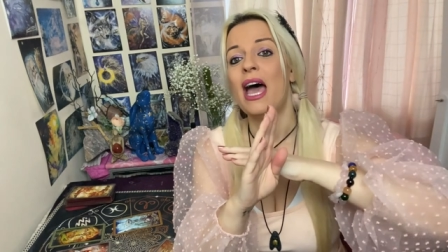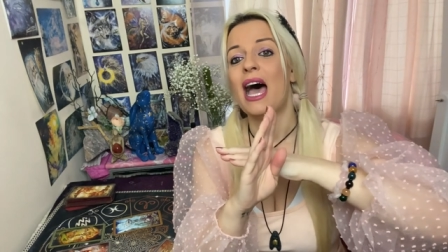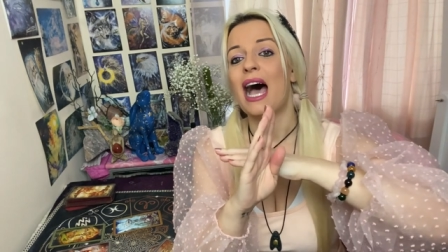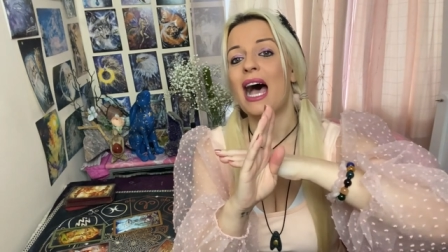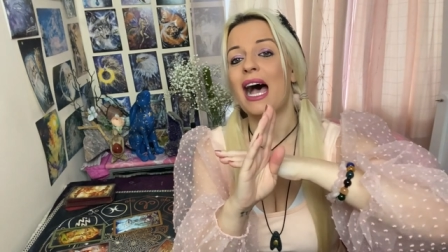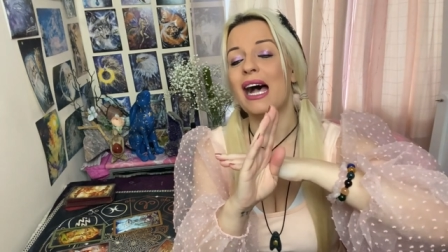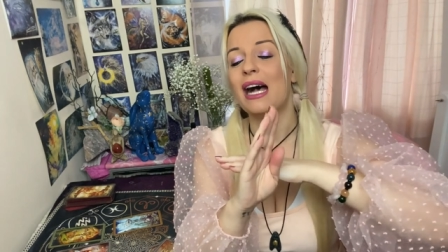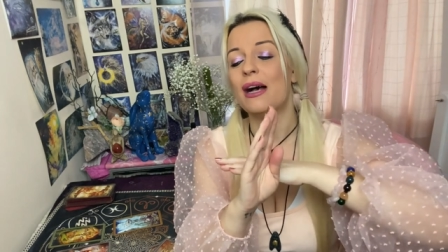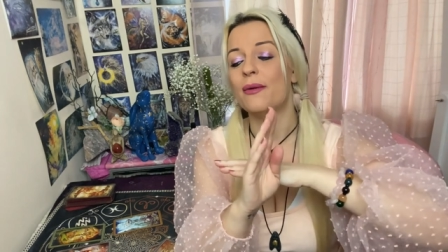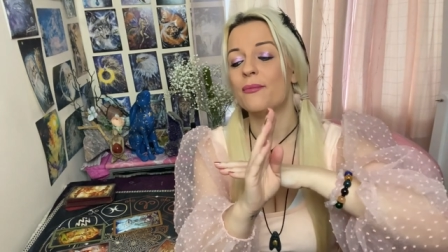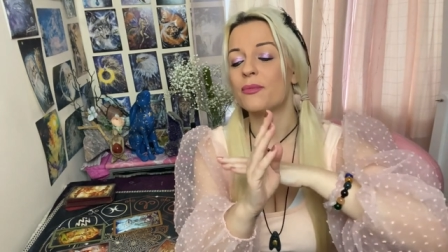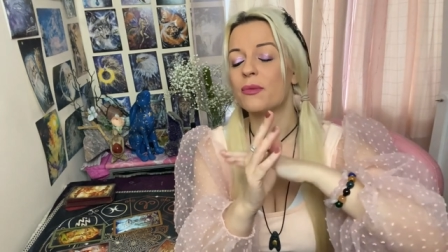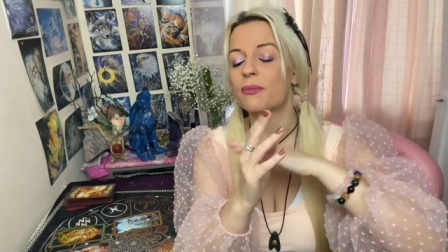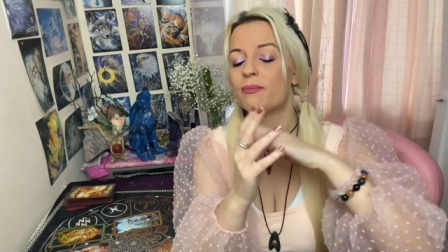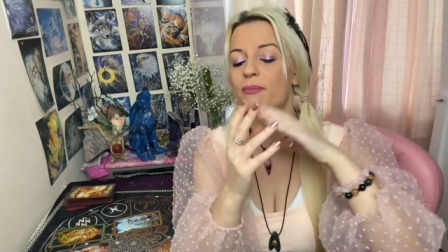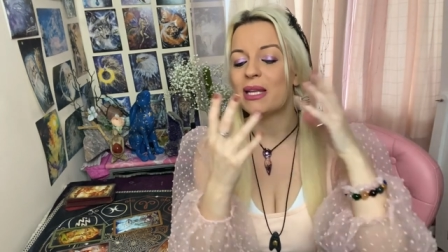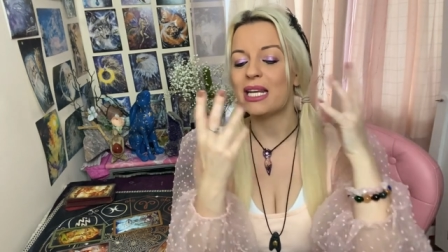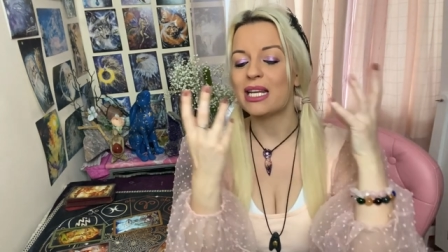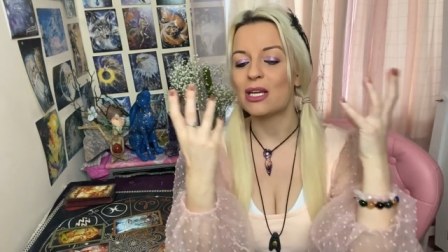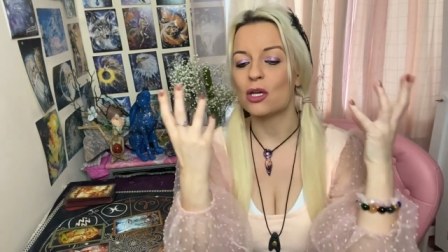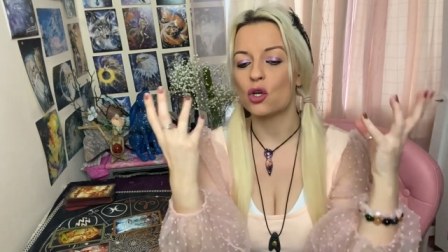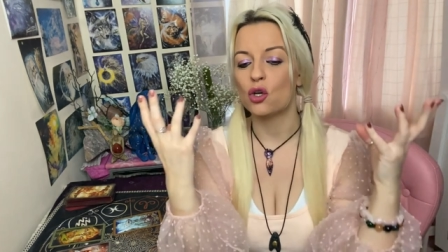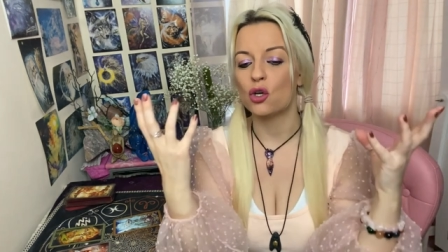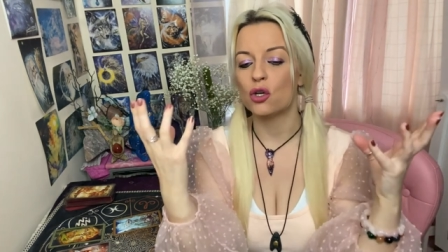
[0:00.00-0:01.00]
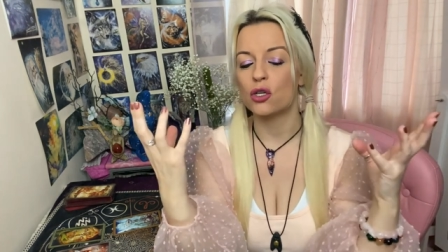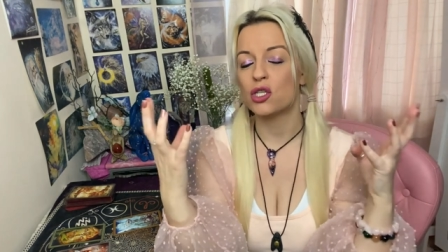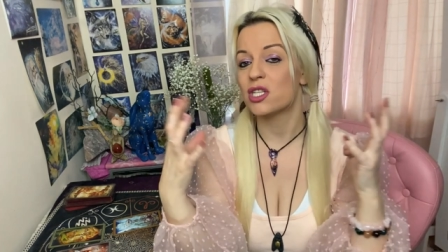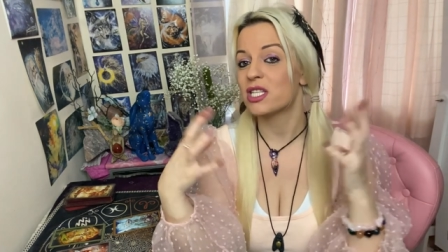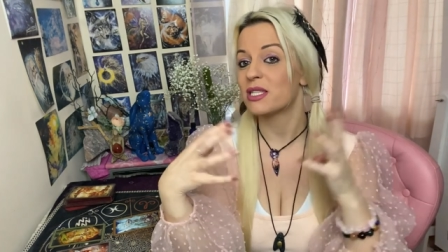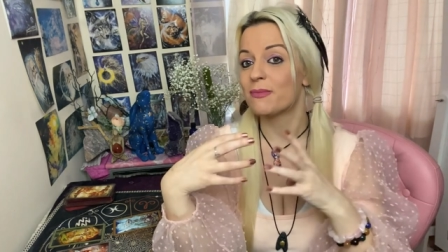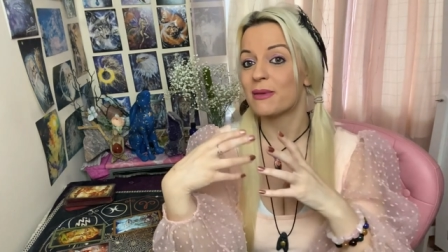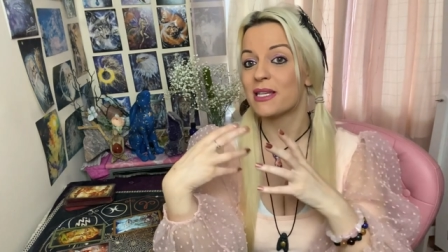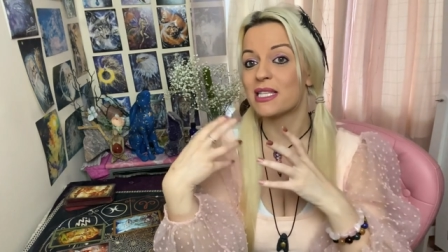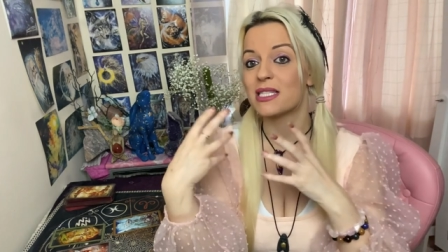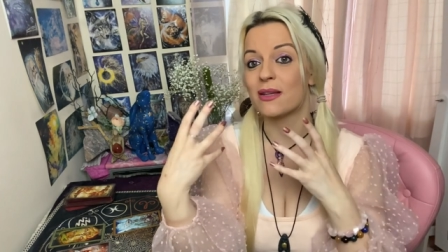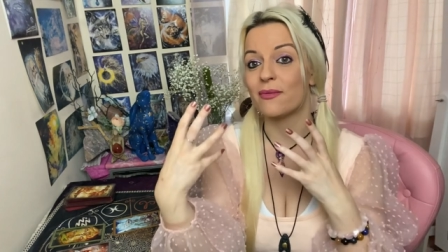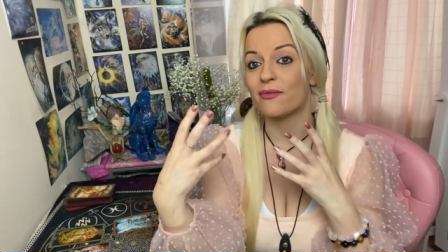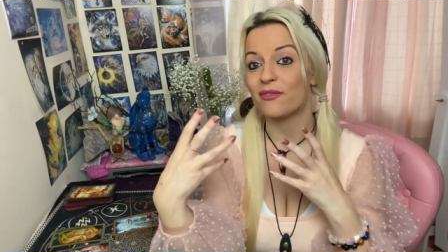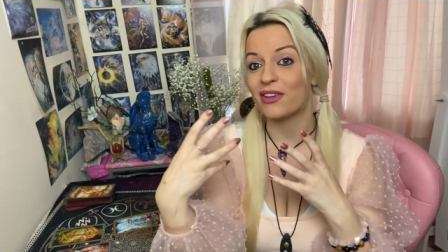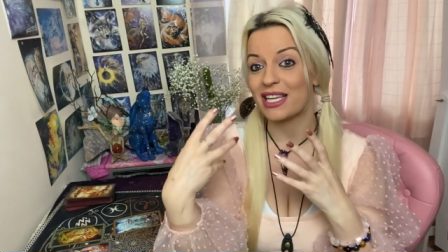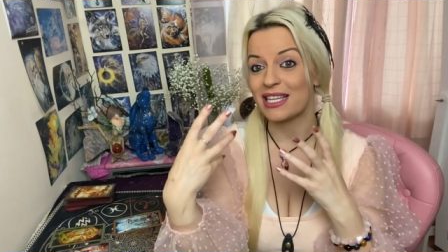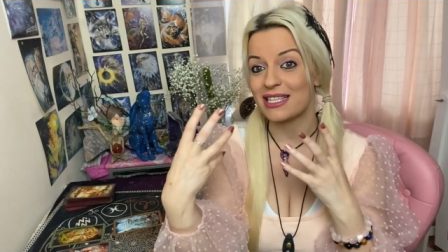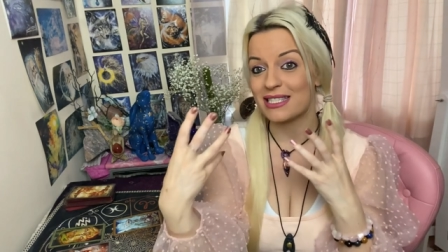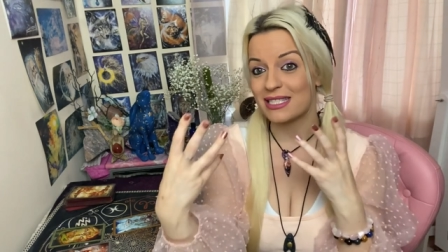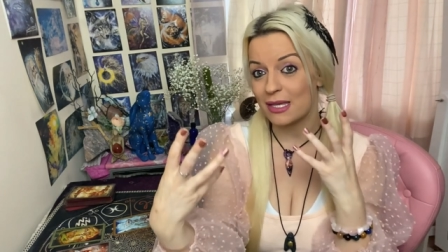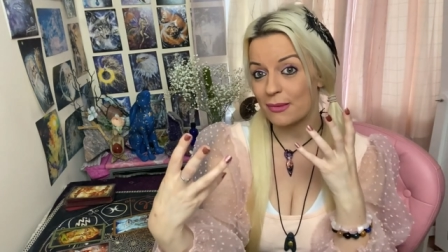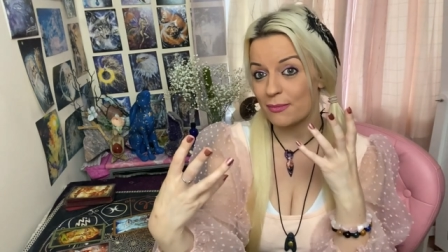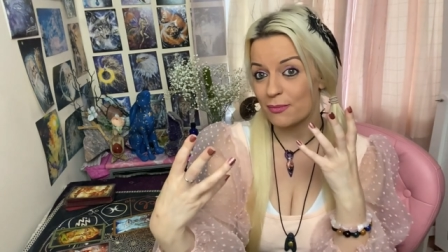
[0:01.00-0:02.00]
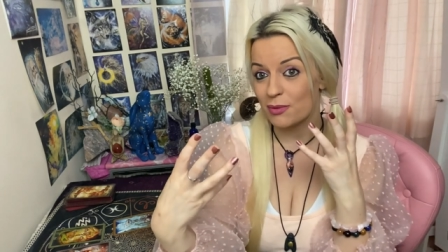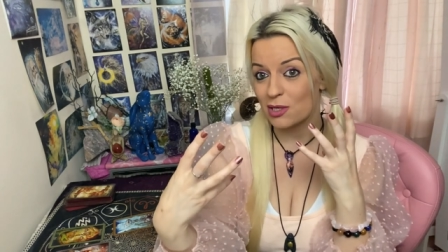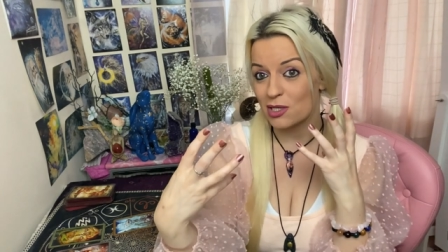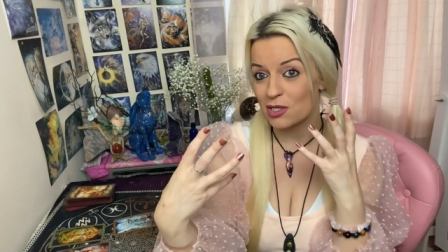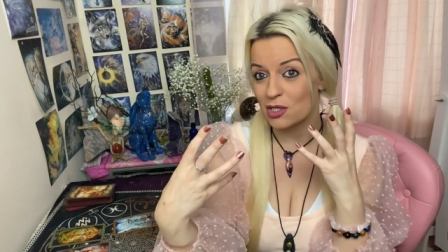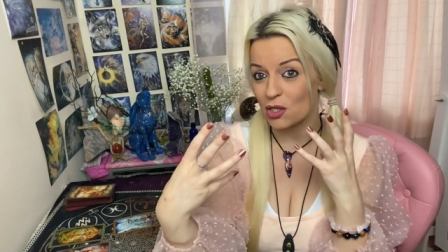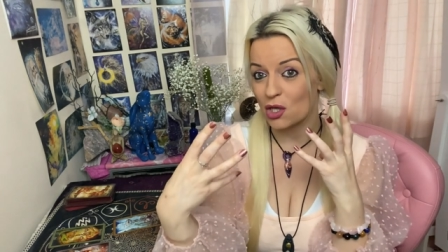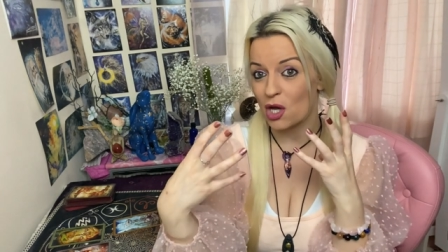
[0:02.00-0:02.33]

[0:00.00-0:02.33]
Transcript: but it could just be something as simple as